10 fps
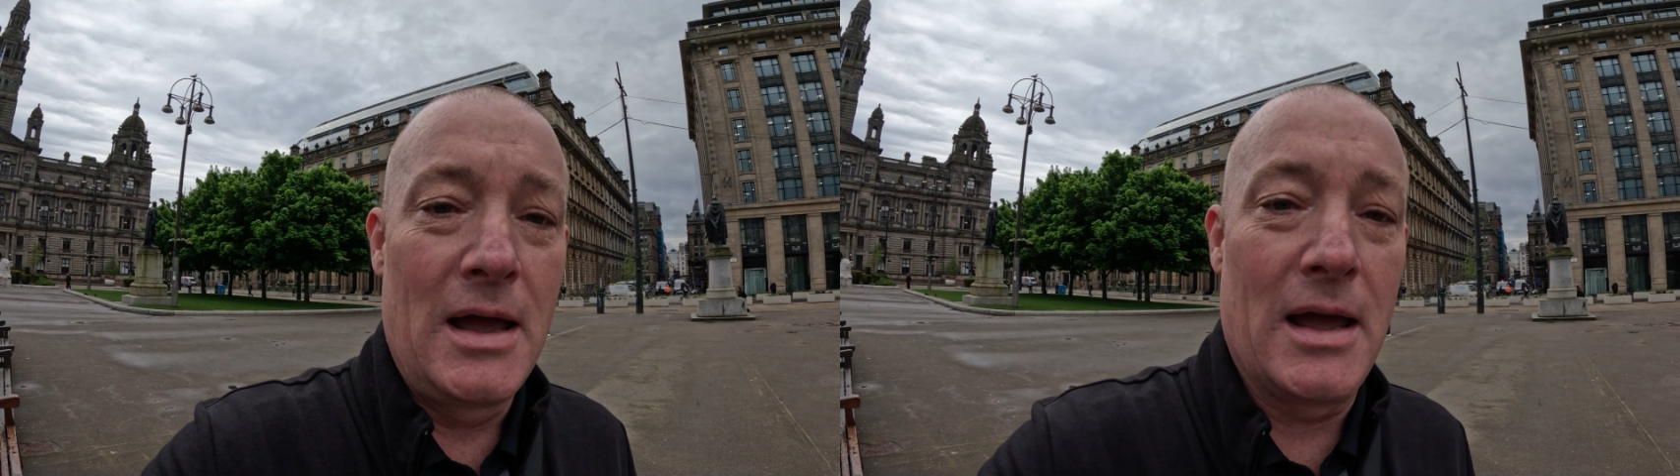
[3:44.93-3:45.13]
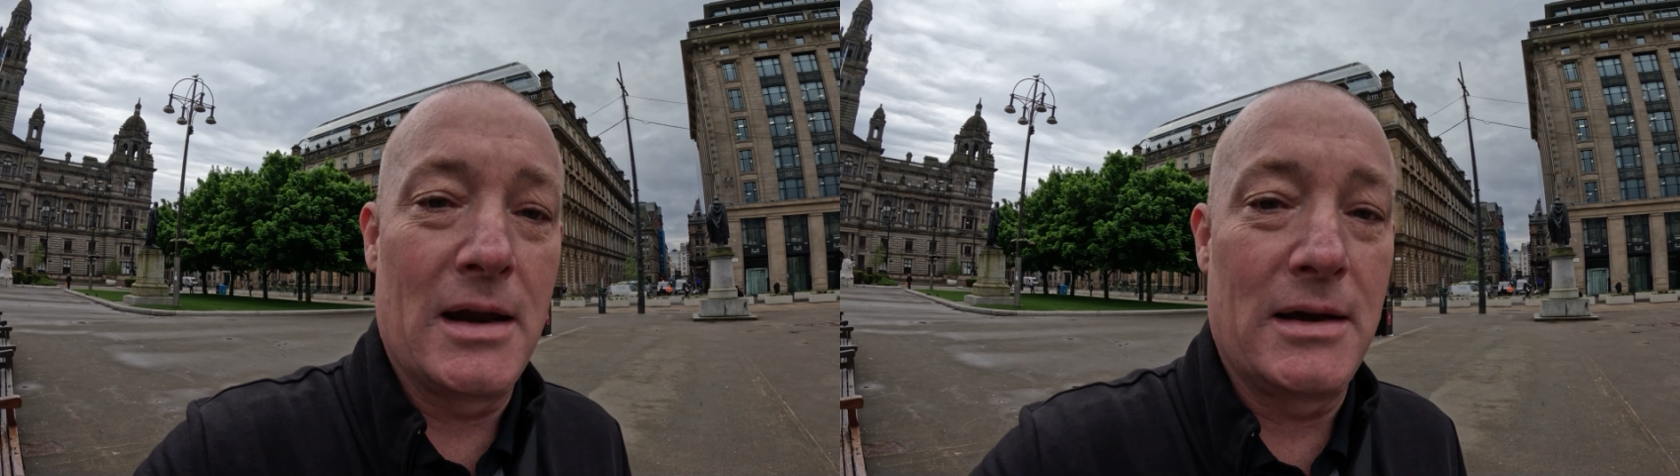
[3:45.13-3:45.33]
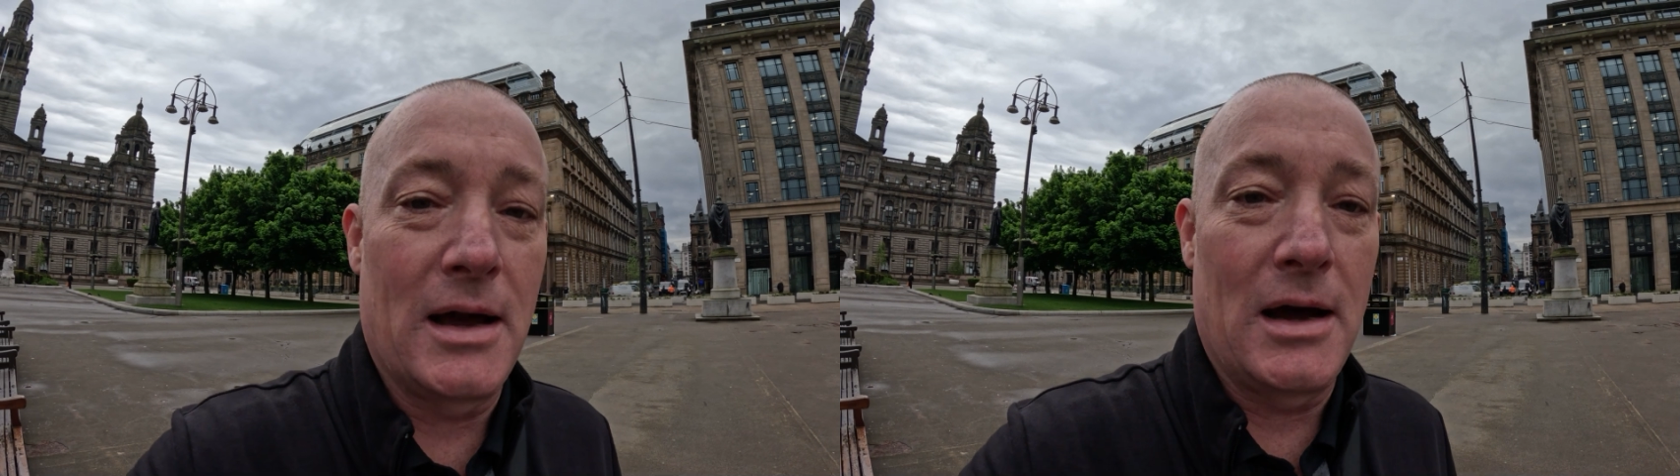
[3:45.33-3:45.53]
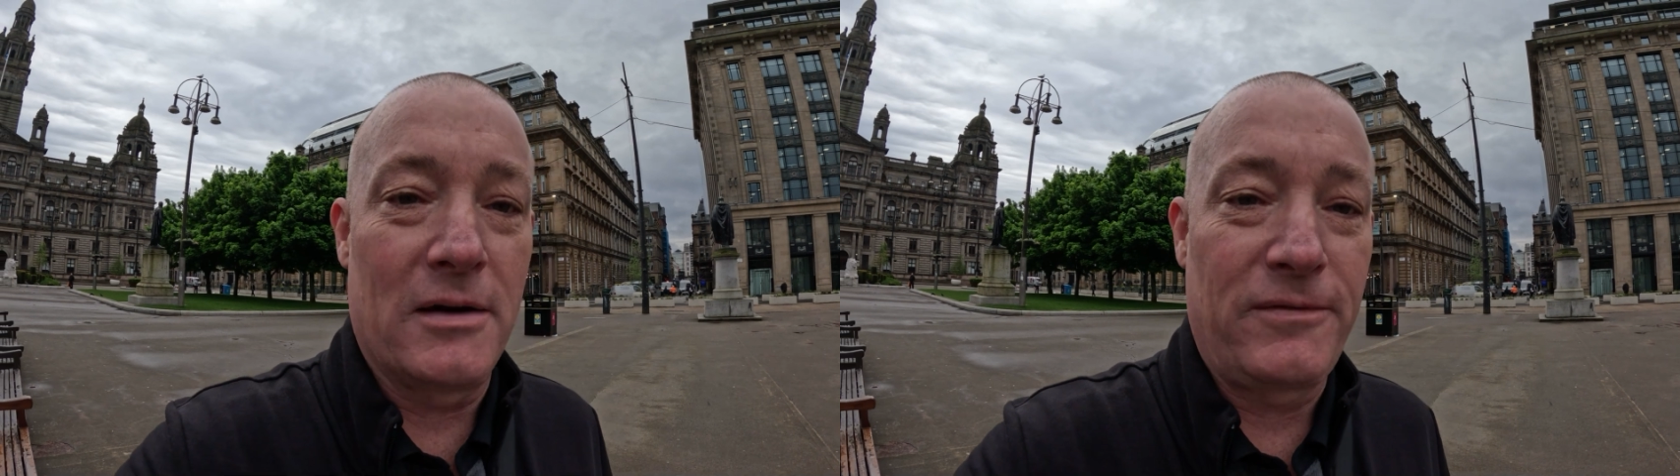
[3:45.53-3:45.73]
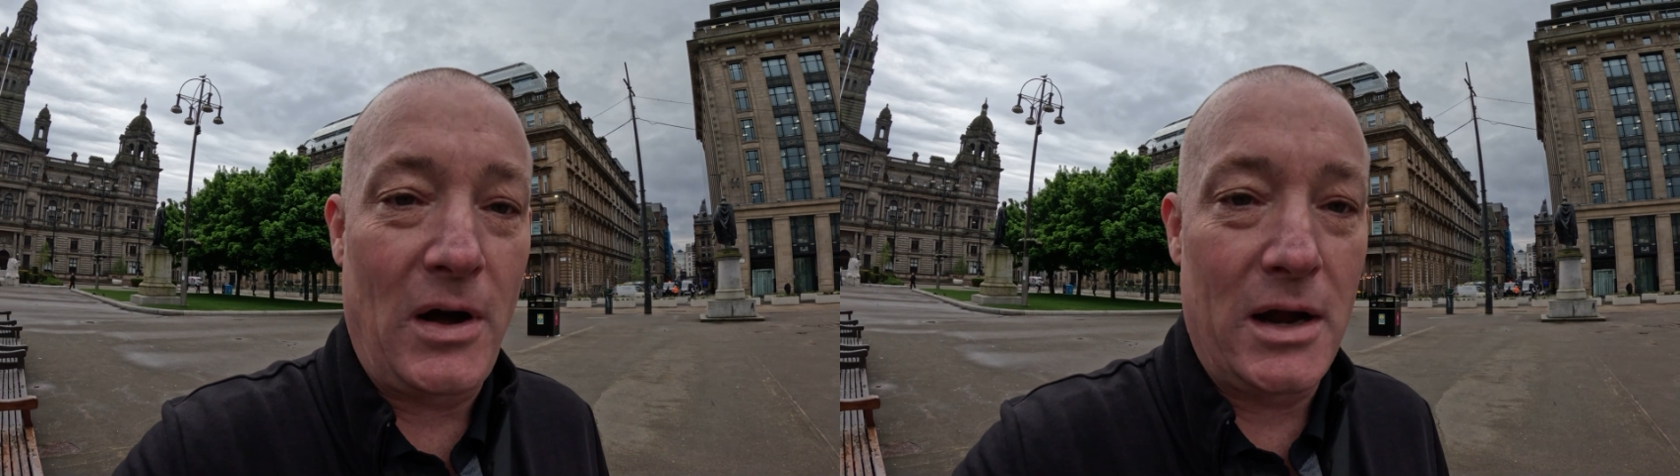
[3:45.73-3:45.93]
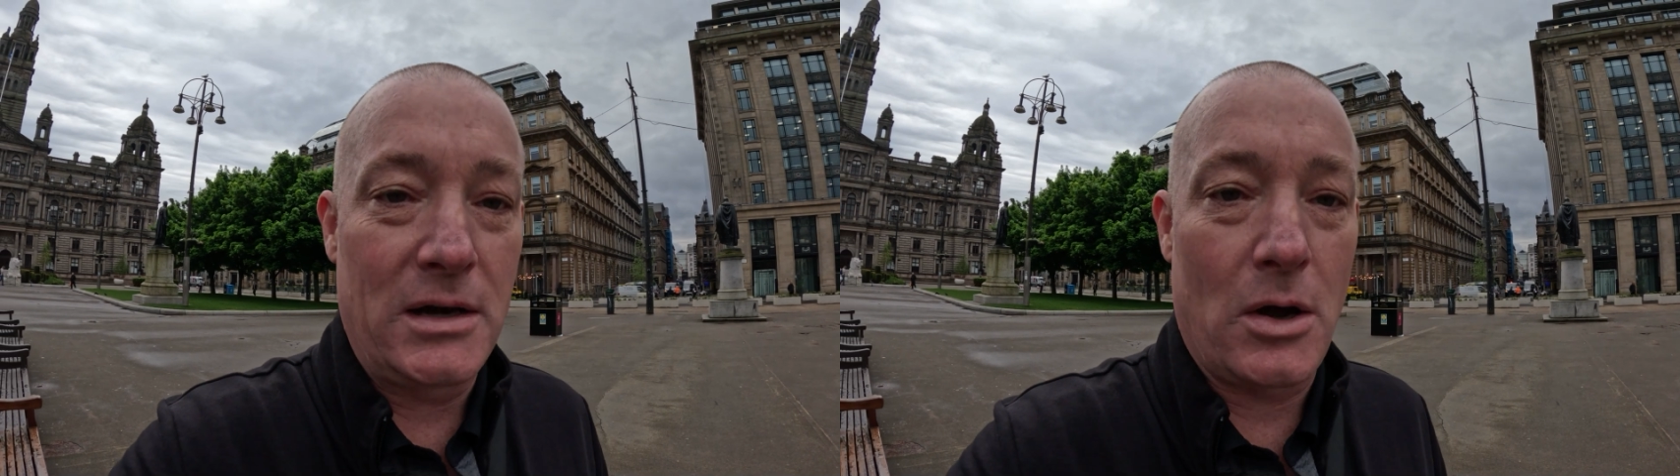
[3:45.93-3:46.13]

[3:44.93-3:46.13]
and find